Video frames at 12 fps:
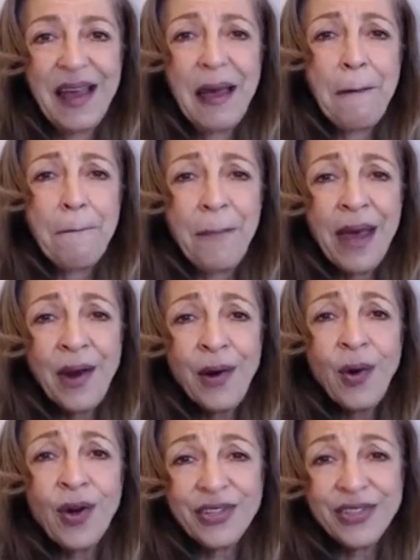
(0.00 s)
better
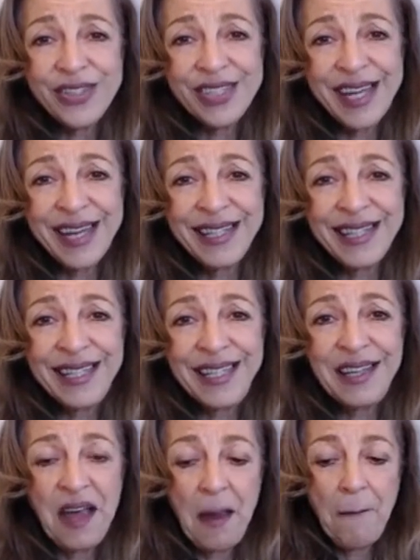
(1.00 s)
understanding,
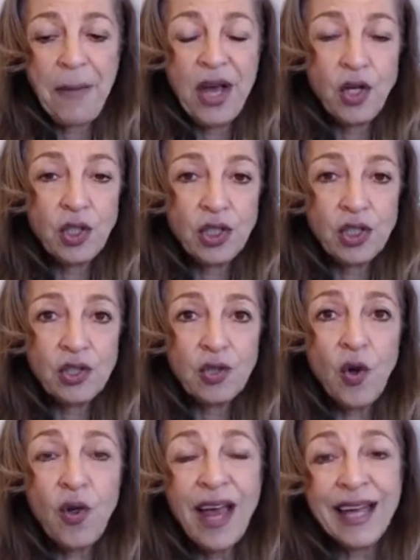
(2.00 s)
better
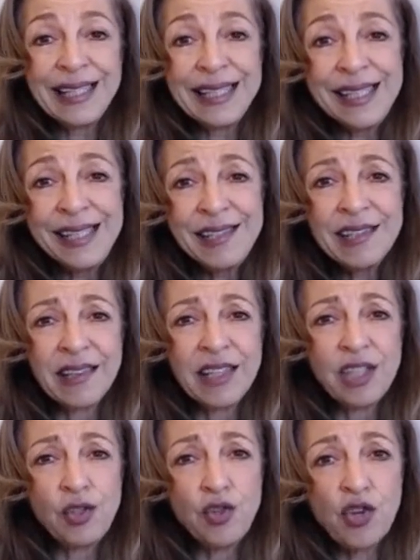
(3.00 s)
control, and
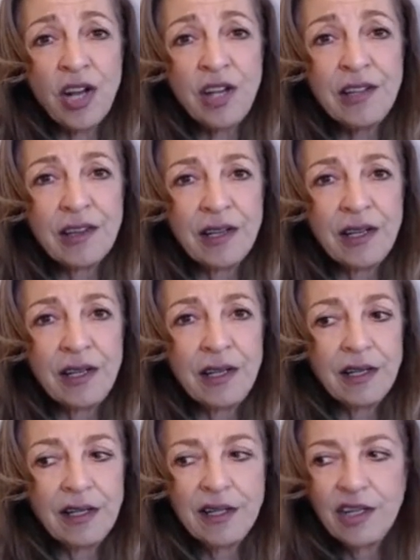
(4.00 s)
easily, gently
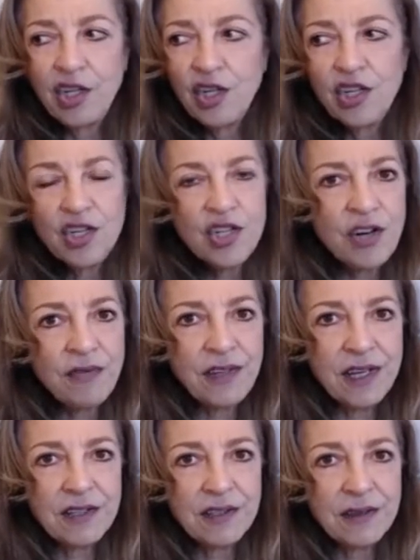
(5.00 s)
shift
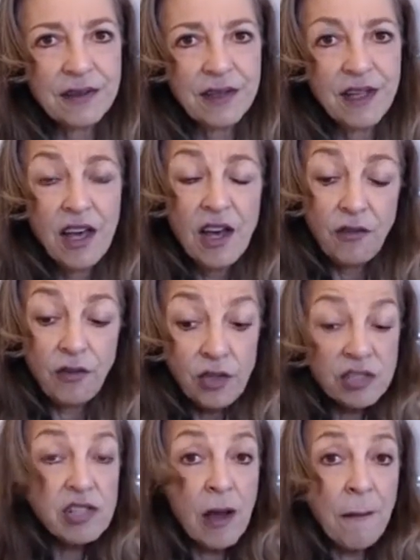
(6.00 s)
it. For
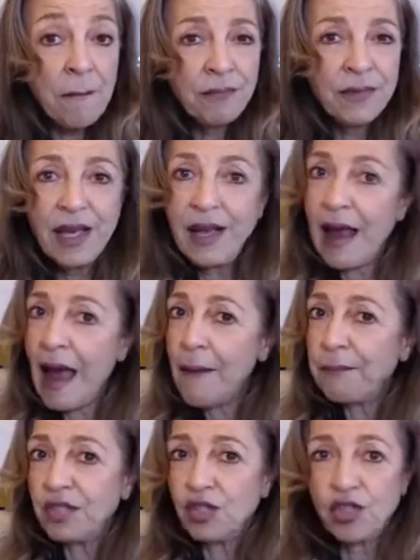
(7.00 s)
some, it
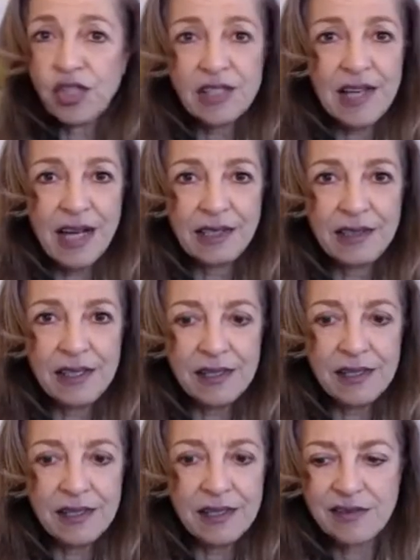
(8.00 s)
happens just like
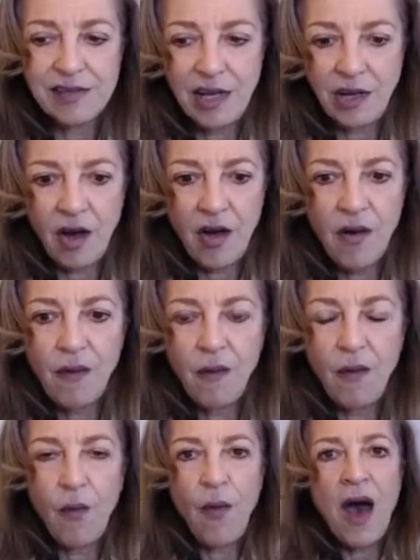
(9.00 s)
this. They go,
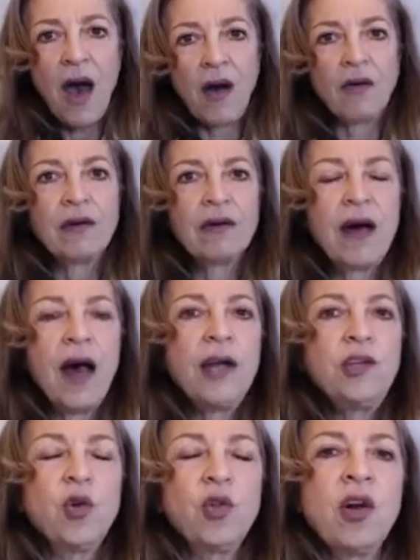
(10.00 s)
wow, I
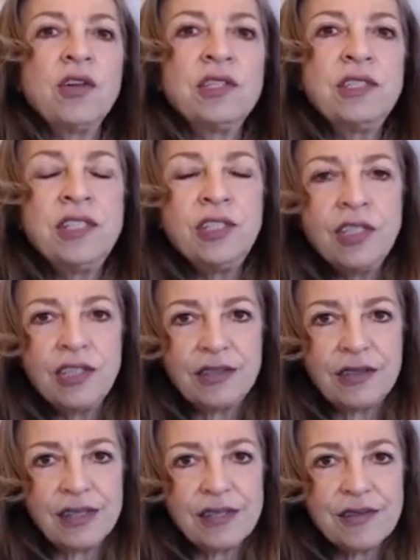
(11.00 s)
no longer need to do
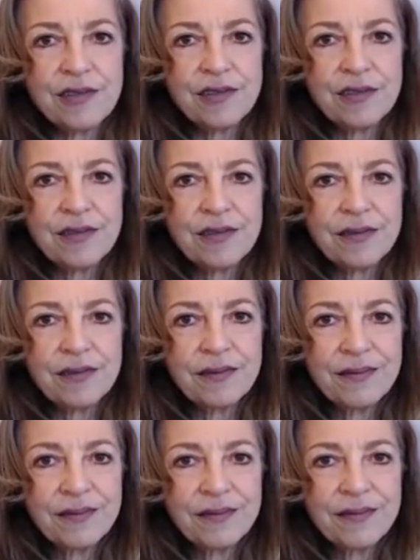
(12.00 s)
this.
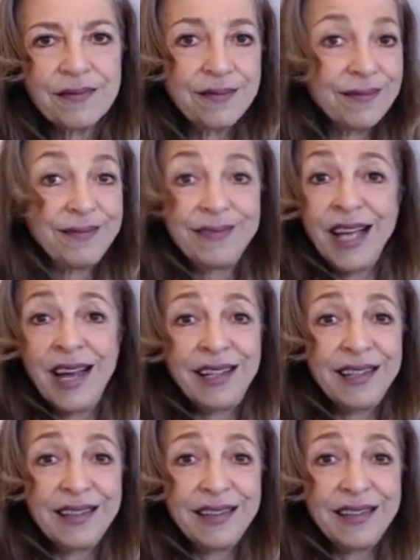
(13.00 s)
Done.